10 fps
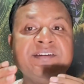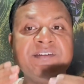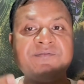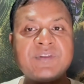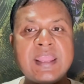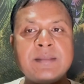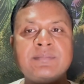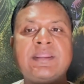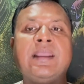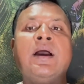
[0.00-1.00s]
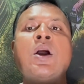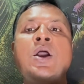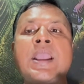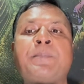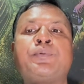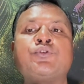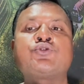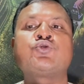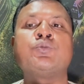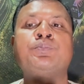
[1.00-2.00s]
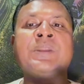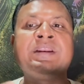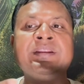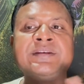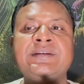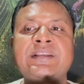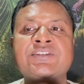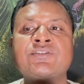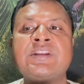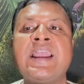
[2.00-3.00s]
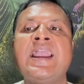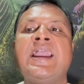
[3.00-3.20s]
reframe their approach to plan integration,